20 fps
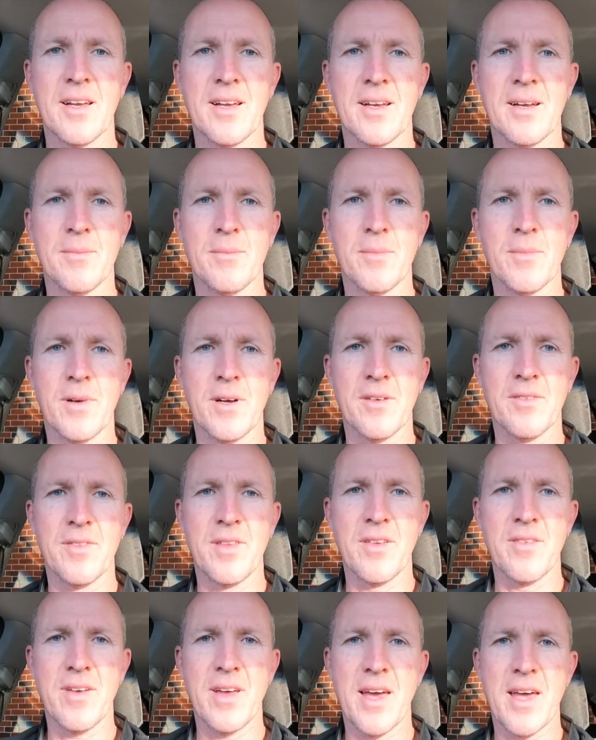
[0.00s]
I've
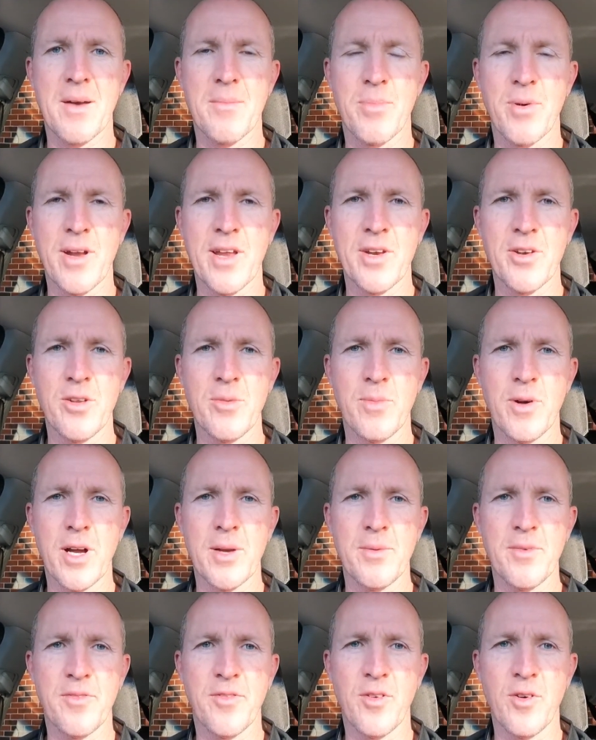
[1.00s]
never had a brand new
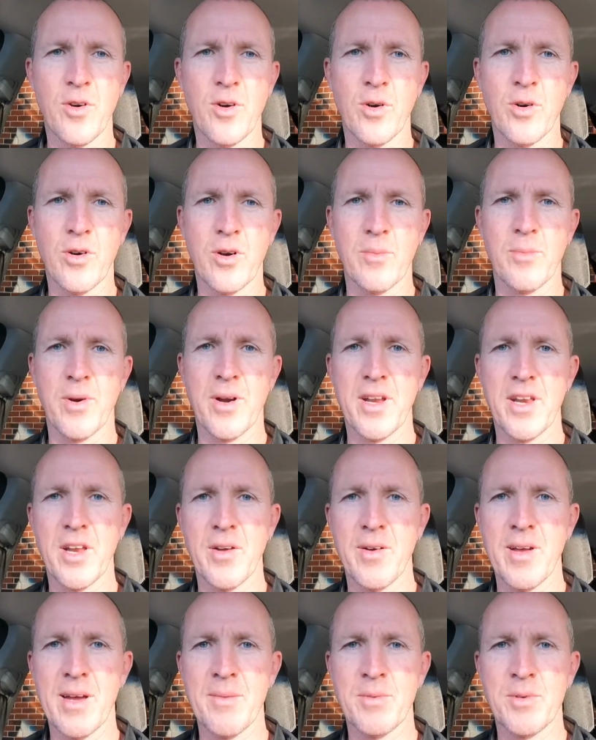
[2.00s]
boat before or a brand
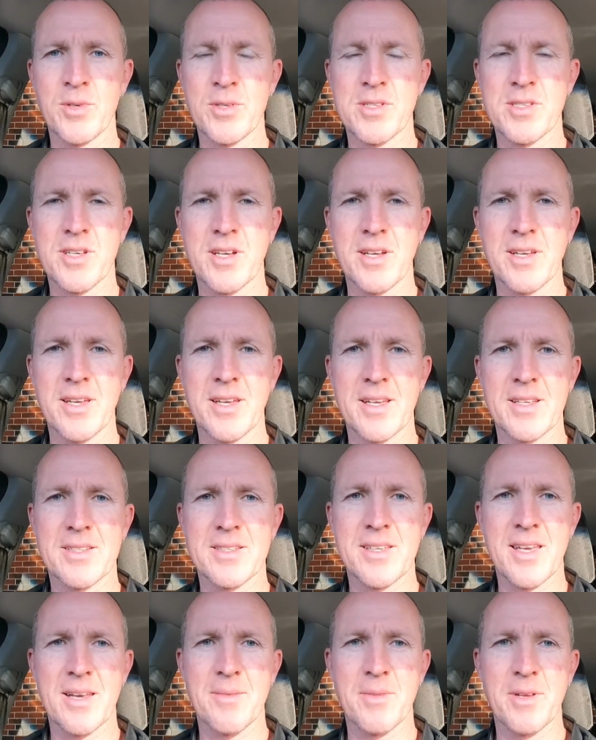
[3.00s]
new outboard, so yeah,
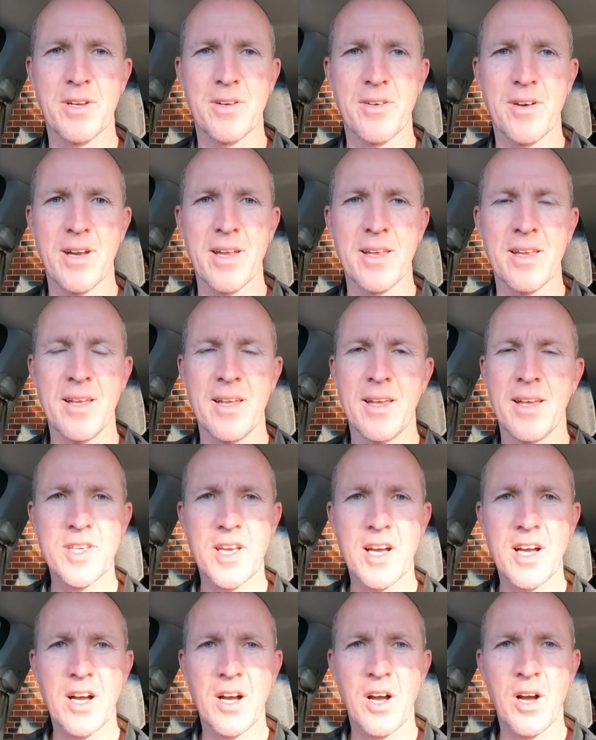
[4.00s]
it's going to be great.
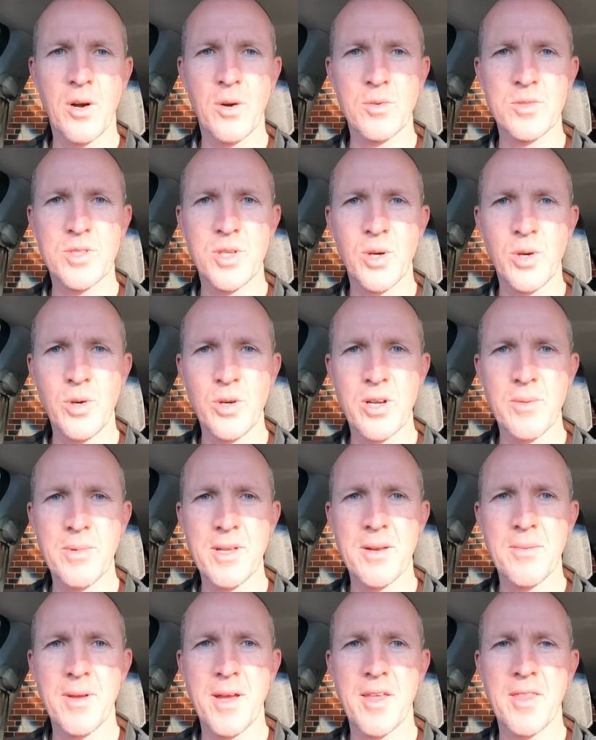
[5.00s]
So I'll talk a
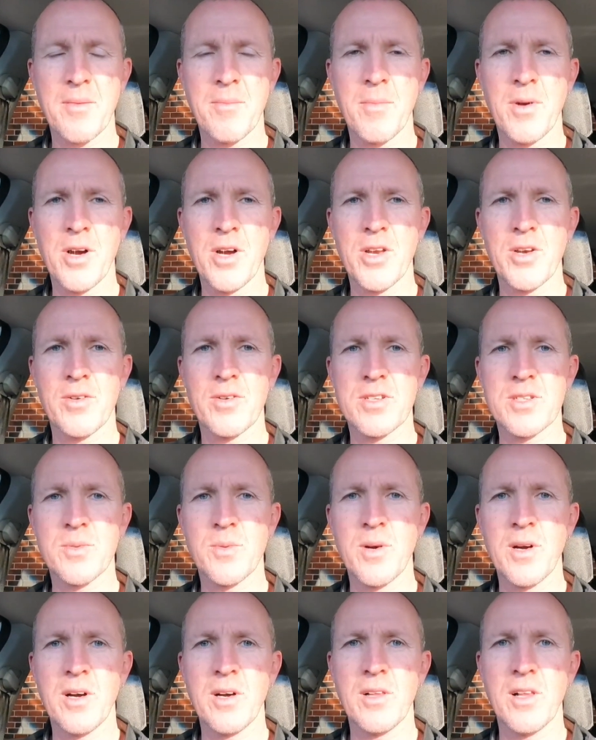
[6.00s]
bit about the motor as
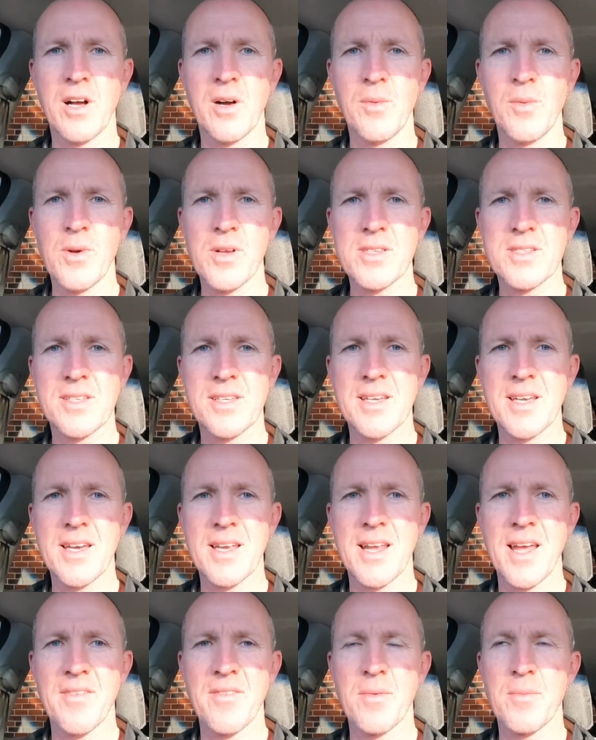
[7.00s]
well. I was
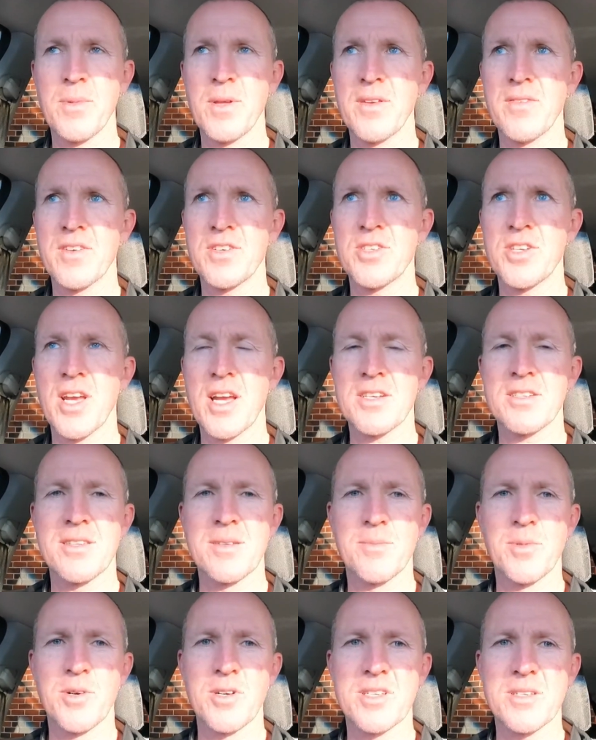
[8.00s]
going to have a bit of a chat to
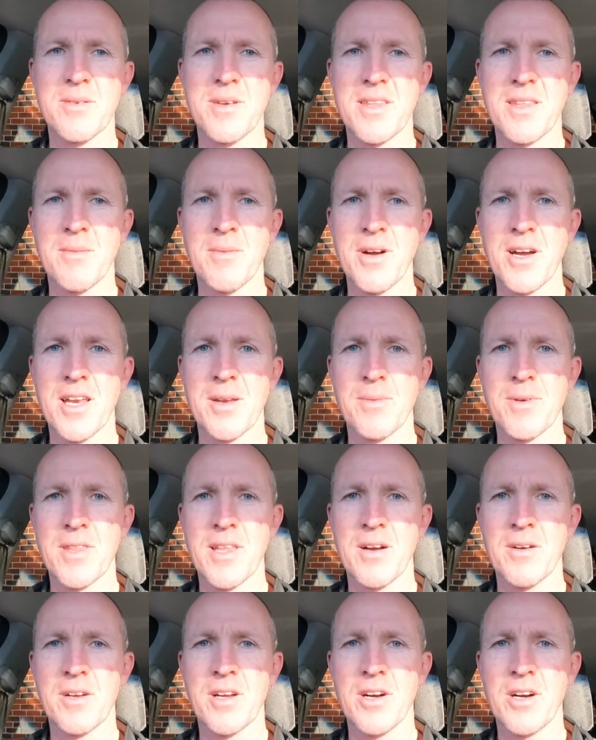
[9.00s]
the boys about the motor, but
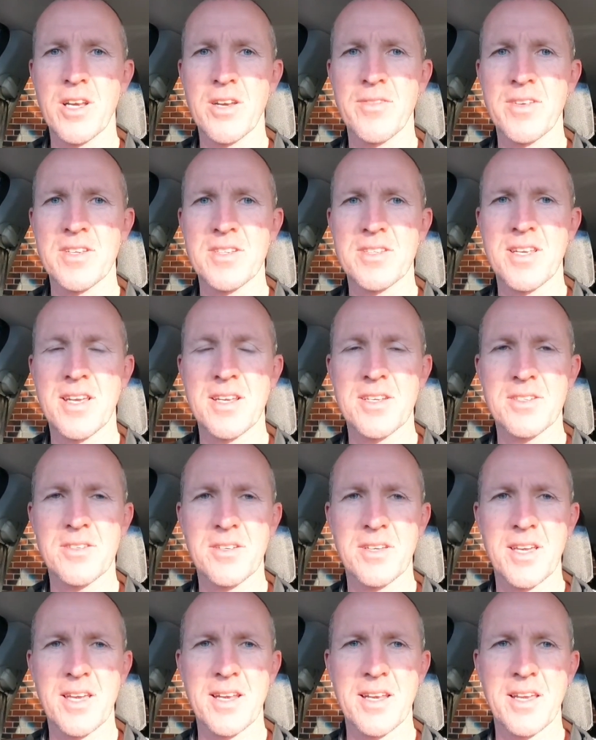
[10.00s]
they were kind of intent
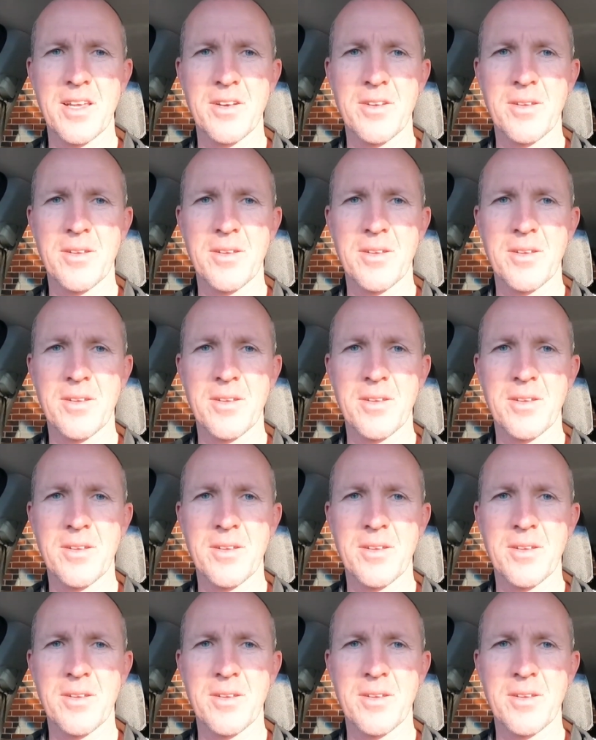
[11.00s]
on getting